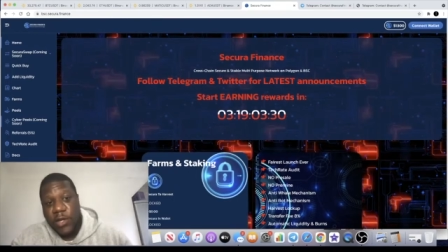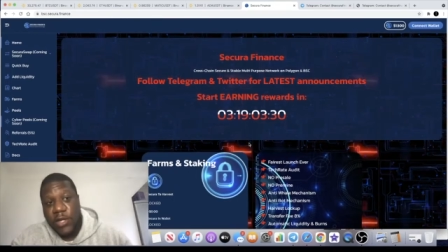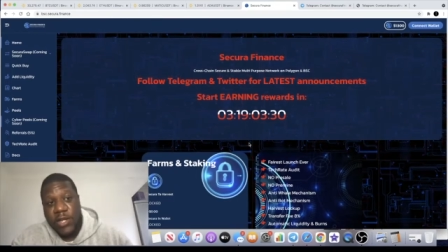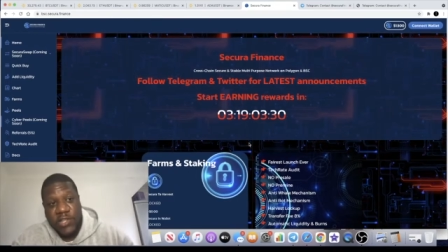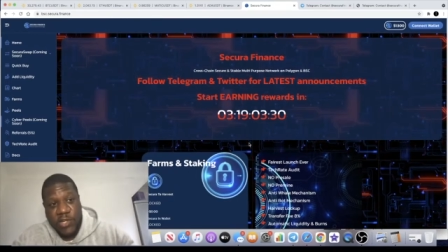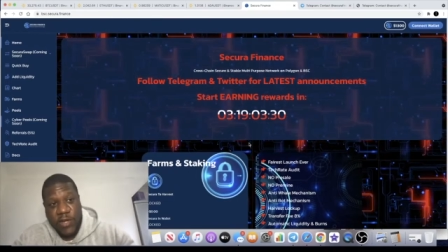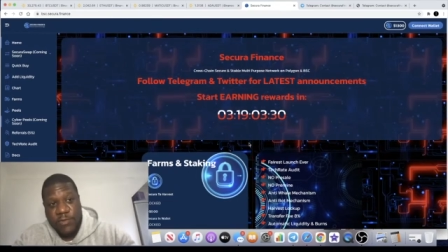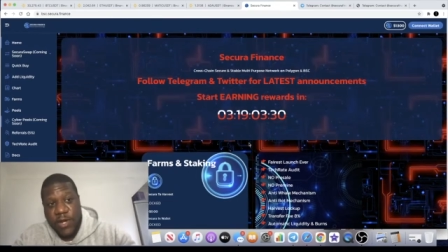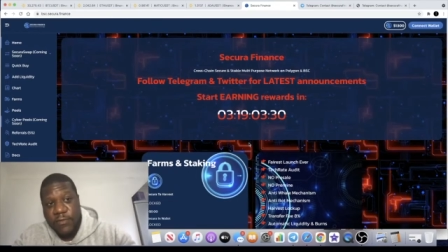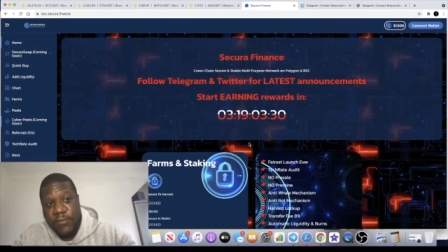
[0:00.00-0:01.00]
of these times
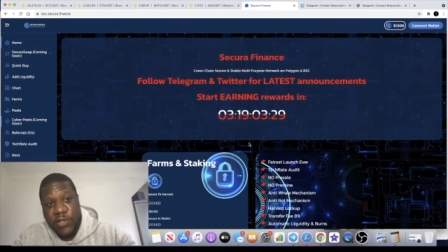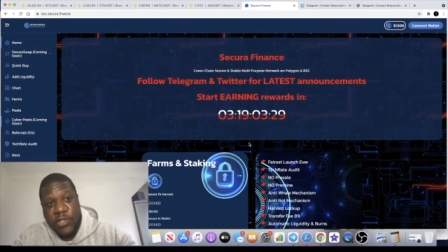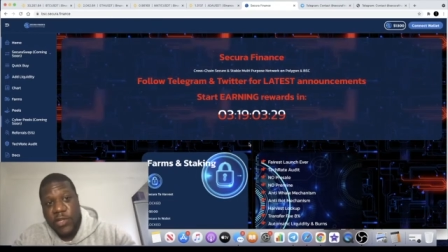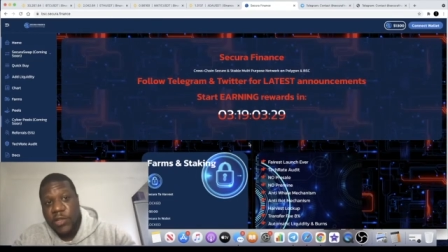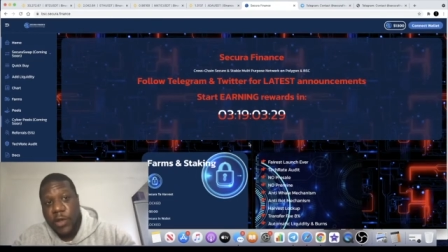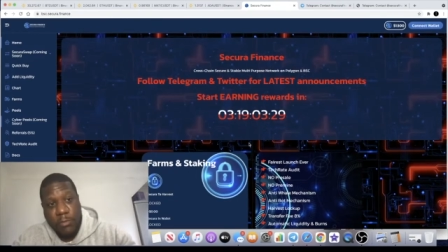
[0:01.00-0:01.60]
I've lost a lot